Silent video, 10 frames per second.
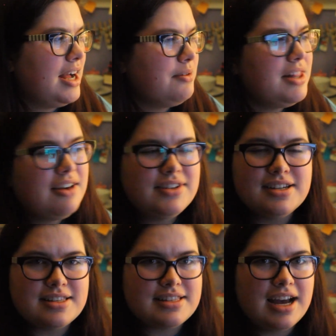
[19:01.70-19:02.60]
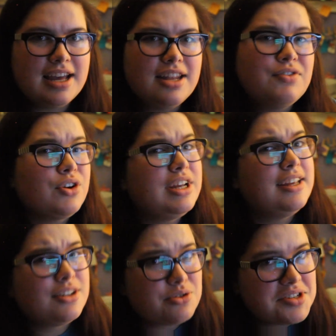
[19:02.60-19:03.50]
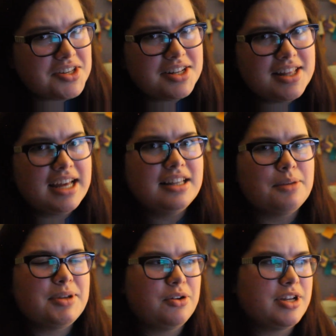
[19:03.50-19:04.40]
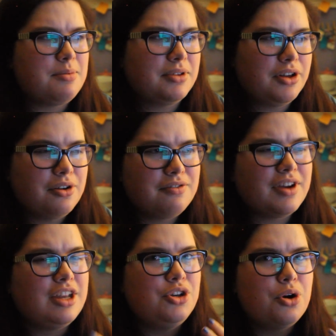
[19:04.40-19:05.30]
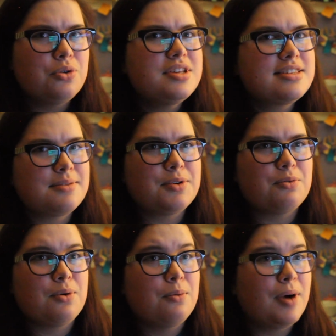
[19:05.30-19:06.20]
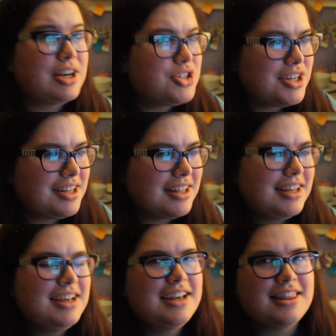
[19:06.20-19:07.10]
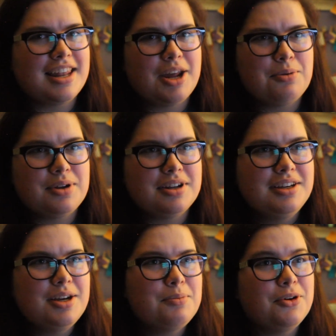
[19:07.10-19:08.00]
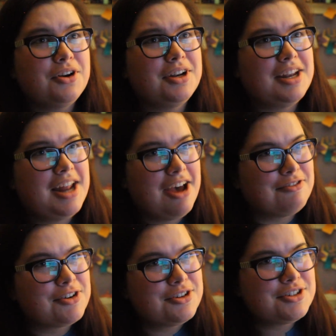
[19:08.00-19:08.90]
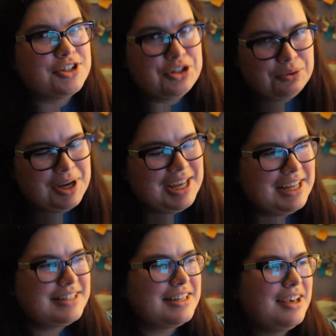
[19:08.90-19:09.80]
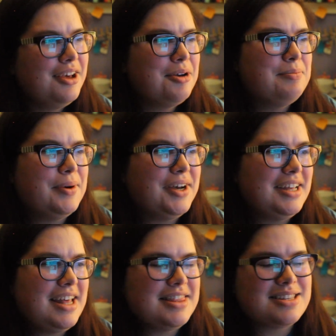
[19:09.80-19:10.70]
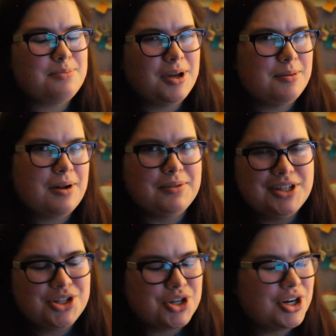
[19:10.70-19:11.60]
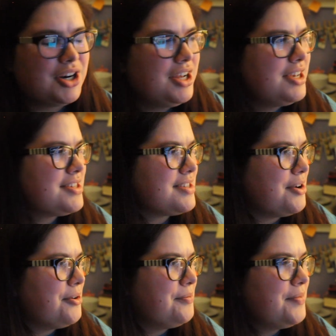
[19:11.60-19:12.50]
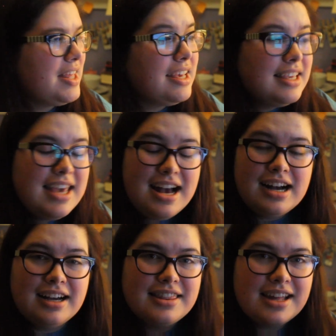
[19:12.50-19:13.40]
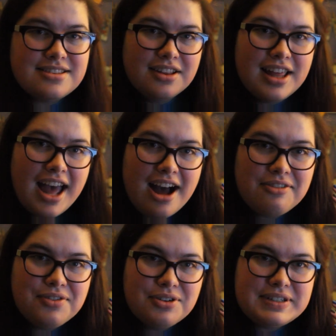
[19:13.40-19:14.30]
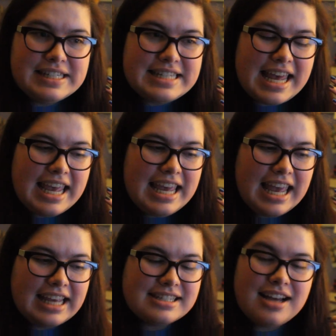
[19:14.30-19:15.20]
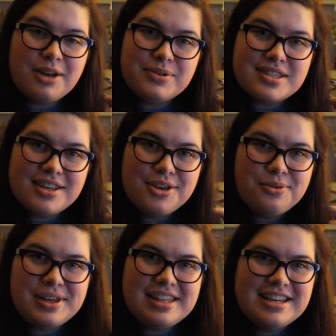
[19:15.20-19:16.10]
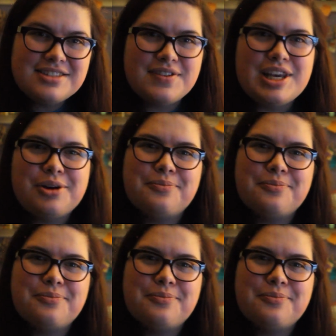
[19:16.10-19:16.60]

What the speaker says: I will have to decide. If you're interested in that, let me know down below. If I know that someone would watch it, then I would put in an effort to do it, but at this point I'm not really sure. So yeah, that's all I have for you today, and I will see you in the next video.